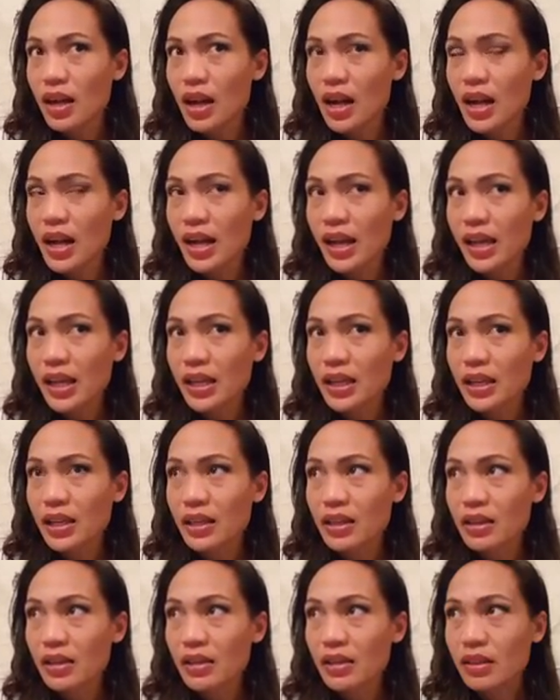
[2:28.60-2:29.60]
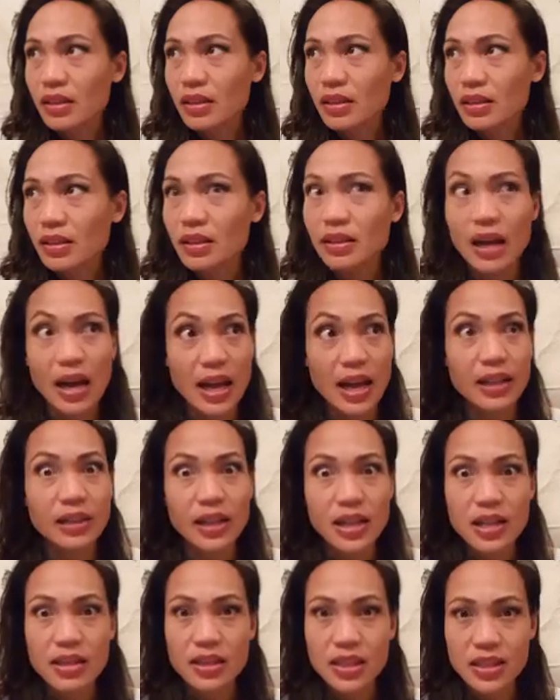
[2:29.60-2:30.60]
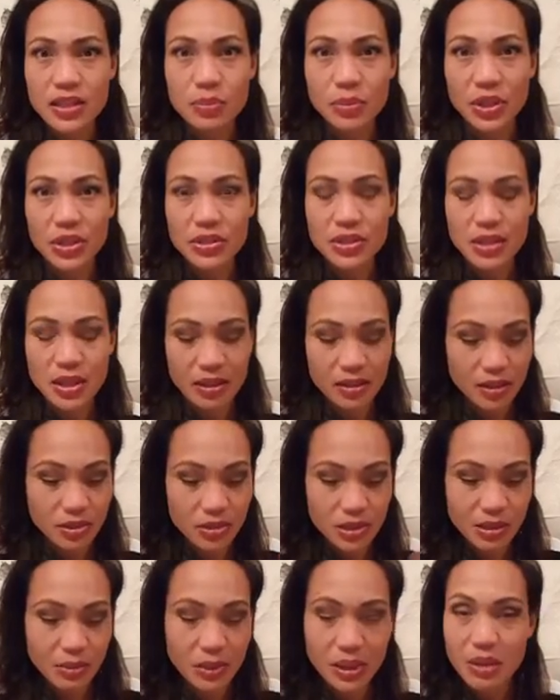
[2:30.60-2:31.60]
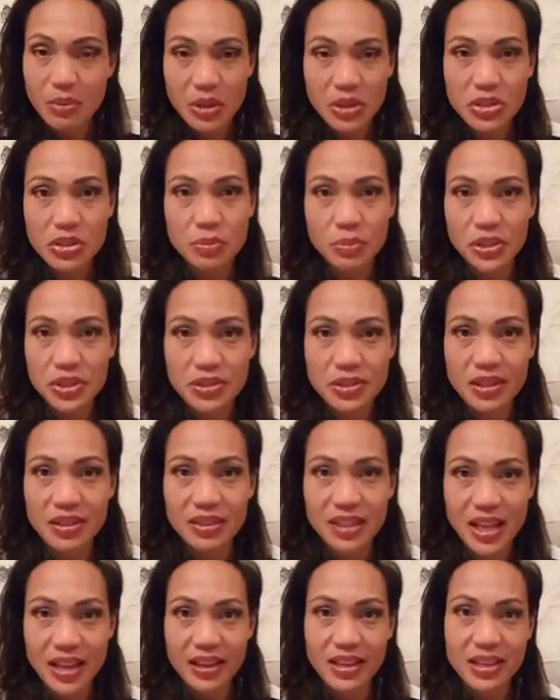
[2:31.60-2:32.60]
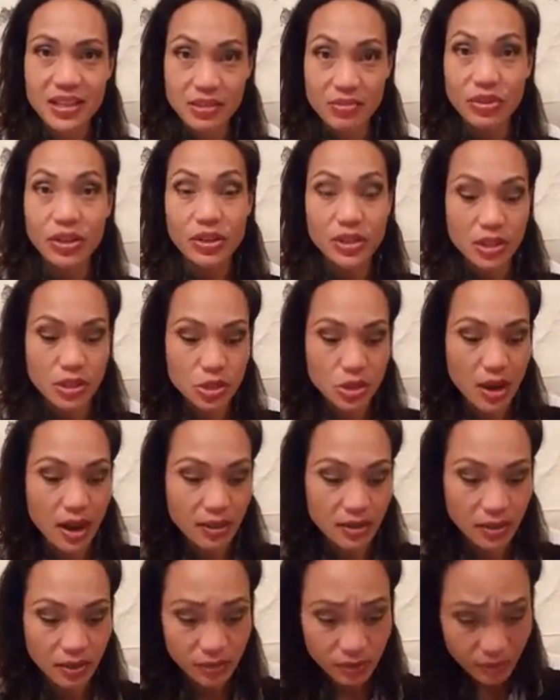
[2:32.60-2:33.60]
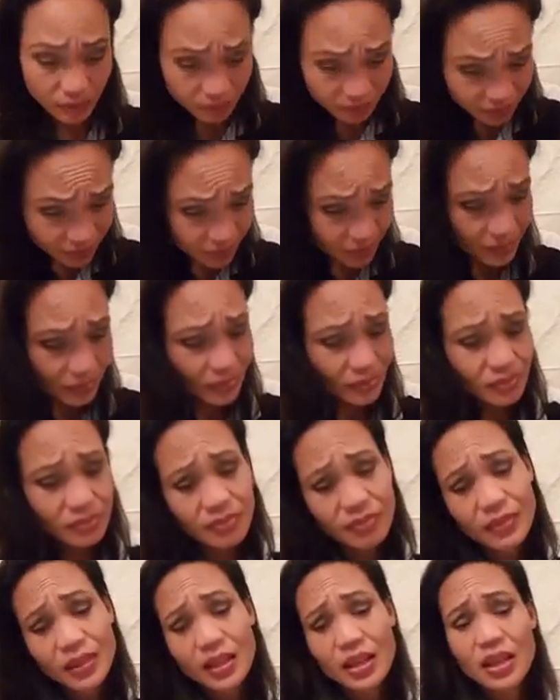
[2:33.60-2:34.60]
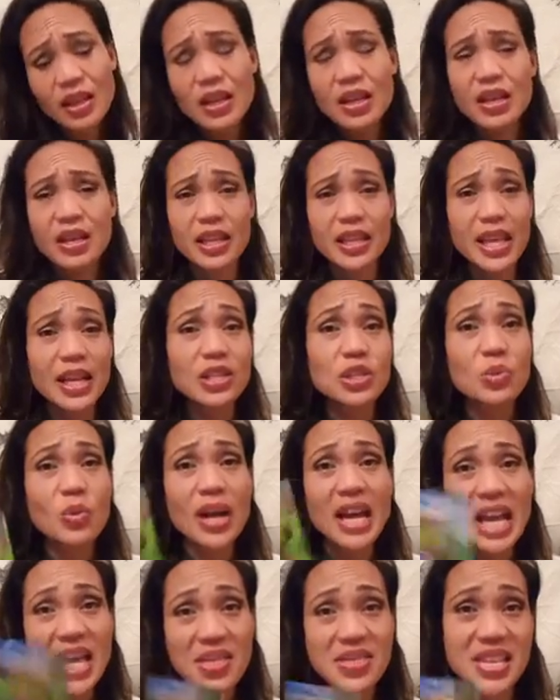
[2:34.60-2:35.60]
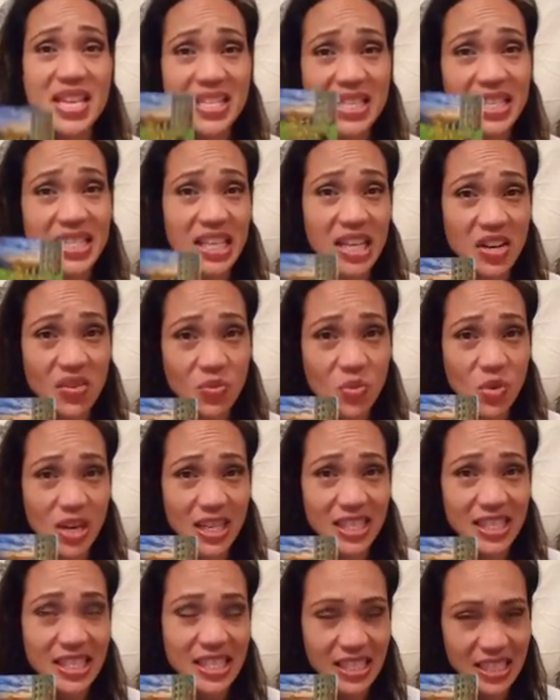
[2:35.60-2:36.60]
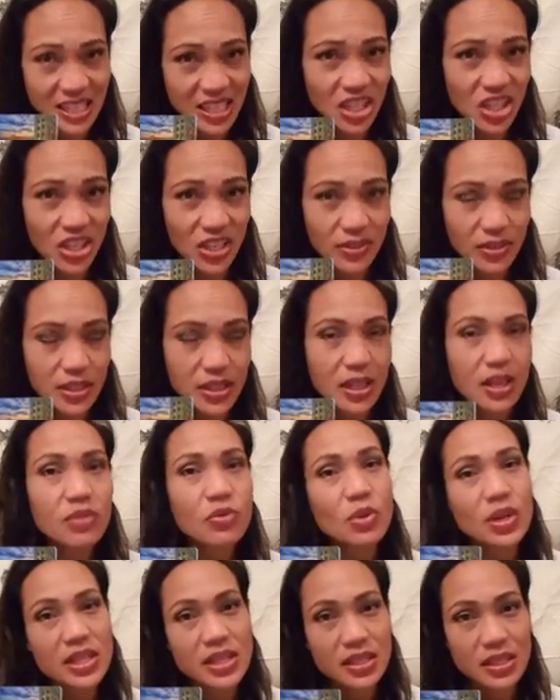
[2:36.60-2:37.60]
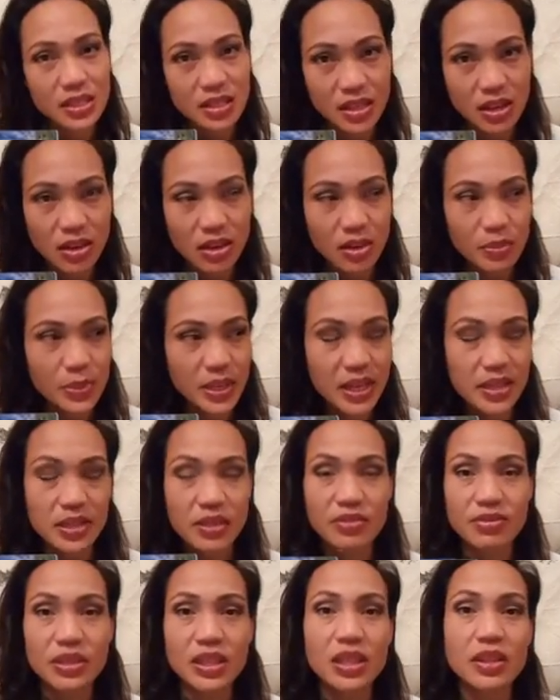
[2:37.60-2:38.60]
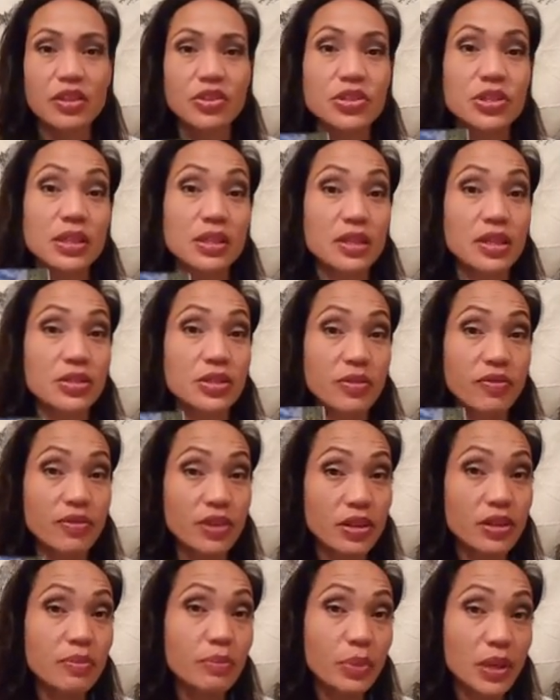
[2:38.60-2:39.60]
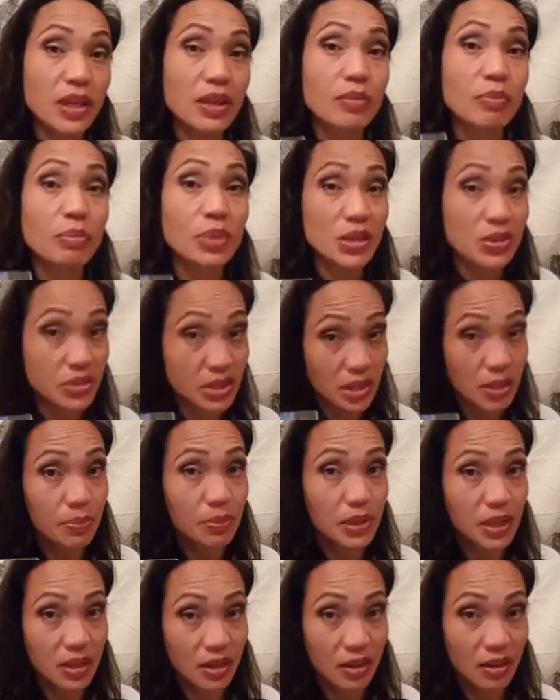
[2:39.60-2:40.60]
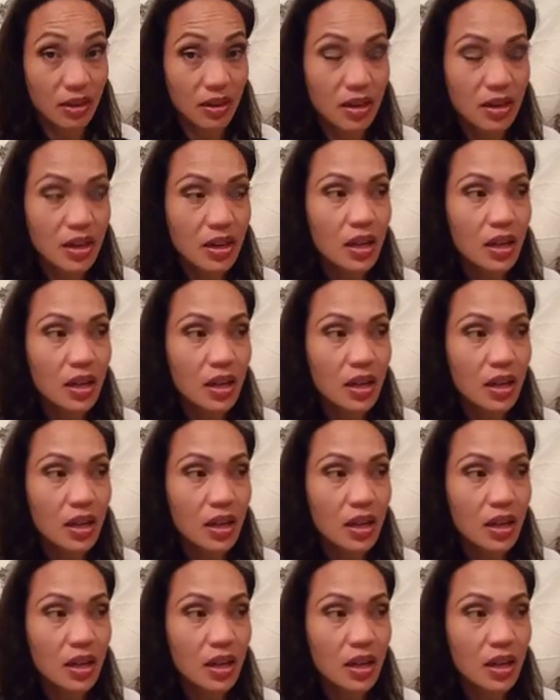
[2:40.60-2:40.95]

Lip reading: I like this person. There's something about this person that is very attractive. That's why I think the Ten of Wands is here. The Ten of Wands is here because I feel like there's a very big buildup here,